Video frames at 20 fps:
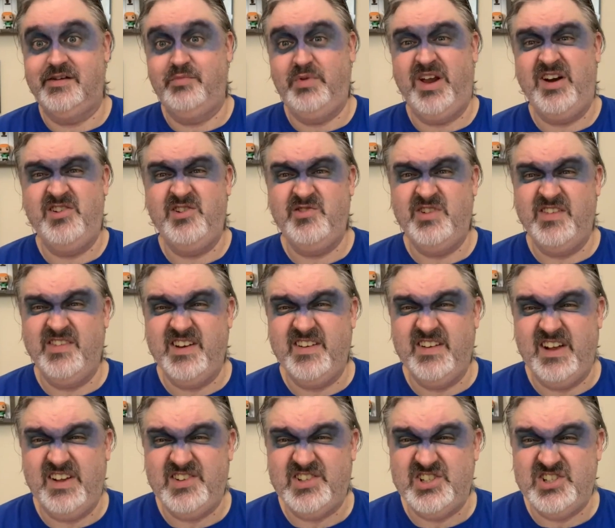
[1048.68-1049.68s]
But I don't know when I'm going
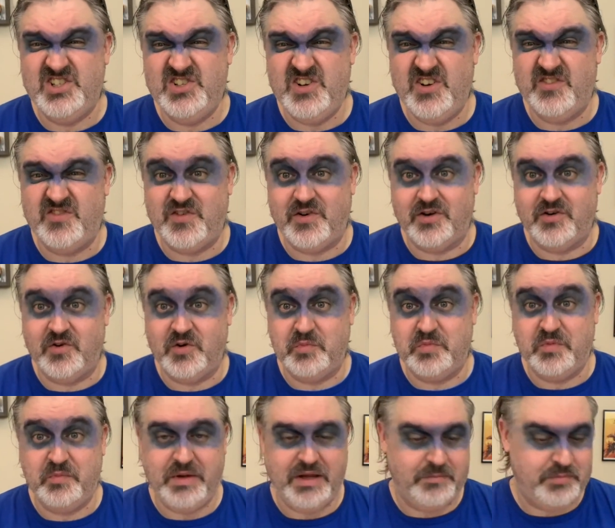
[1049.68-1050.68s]
to be able to do it for a
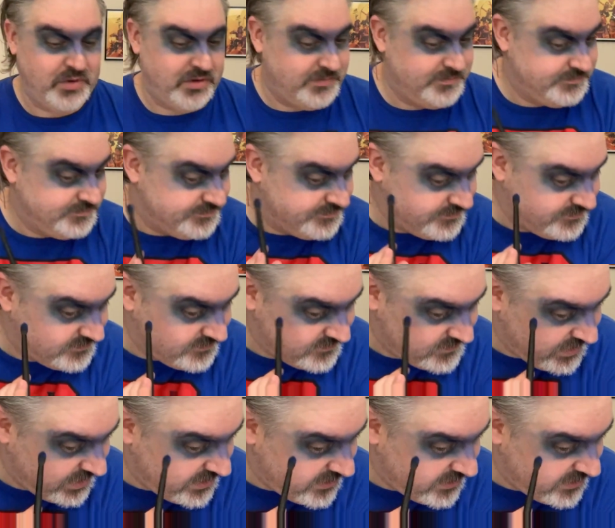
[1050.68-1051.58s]
group of people, you